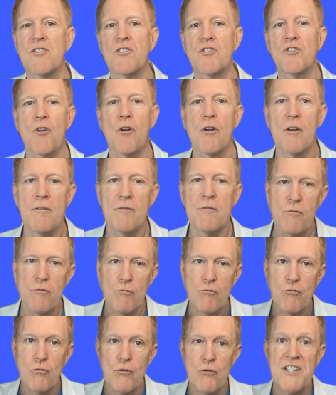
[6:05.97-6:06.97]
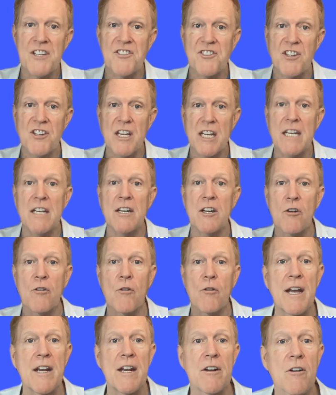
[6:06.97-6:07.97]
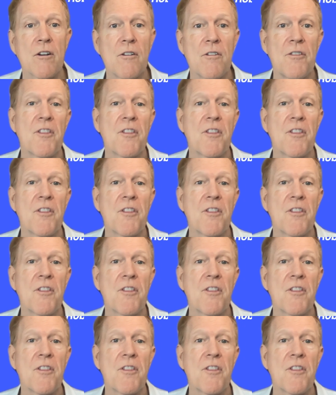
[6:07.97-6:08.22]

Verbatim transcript: a sort of risk integrator,